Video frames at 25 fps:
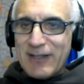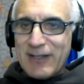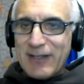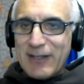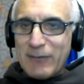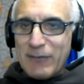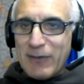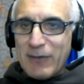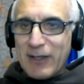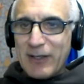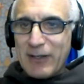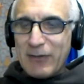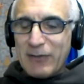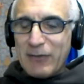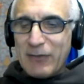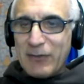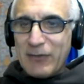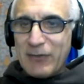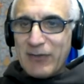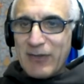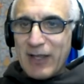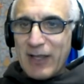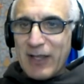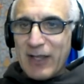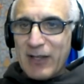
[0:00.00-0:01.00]
If I guess you could
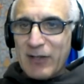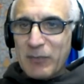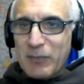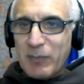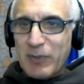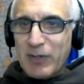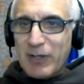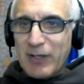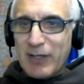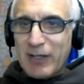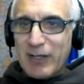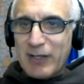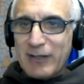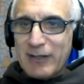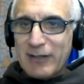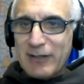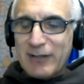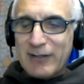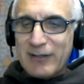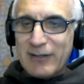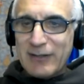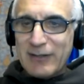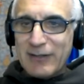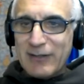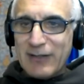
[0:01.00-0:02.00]
say
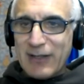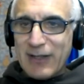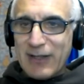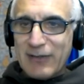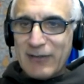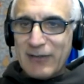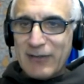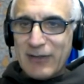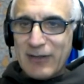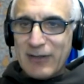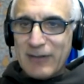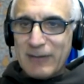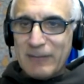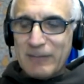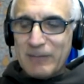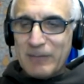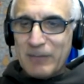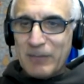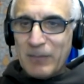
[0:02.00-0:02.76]
Hezbollah has a